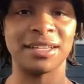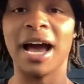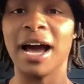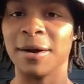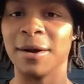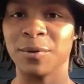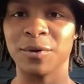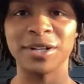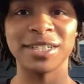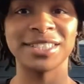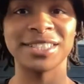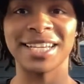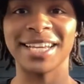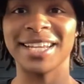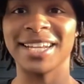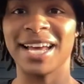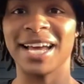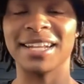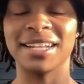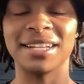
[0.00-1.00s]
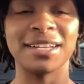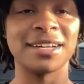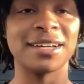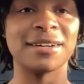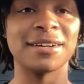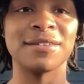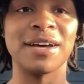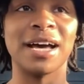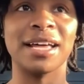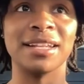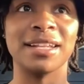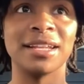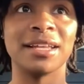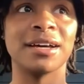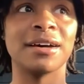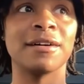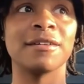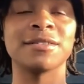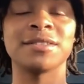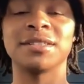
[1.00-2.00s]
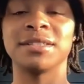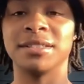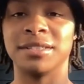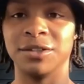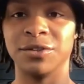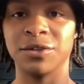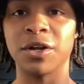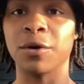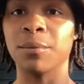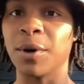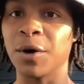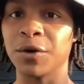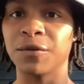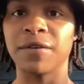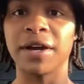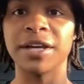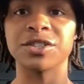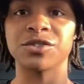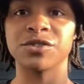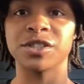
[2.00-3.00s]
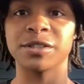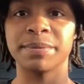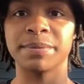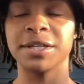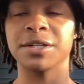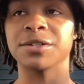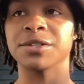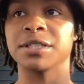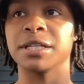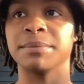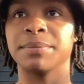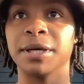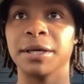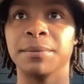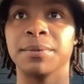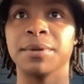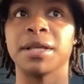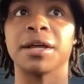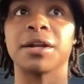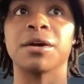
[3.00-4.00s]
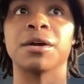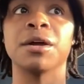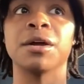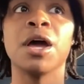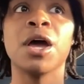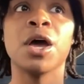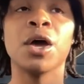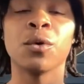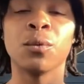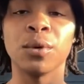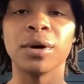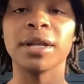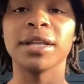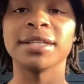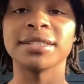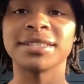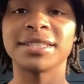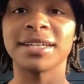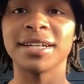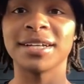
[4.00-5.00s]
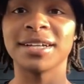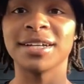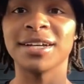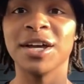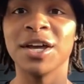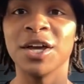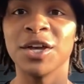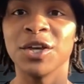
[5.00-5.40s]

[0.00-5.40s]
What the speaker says: I appreciate it. I love, motivational speakers and people that are willing to,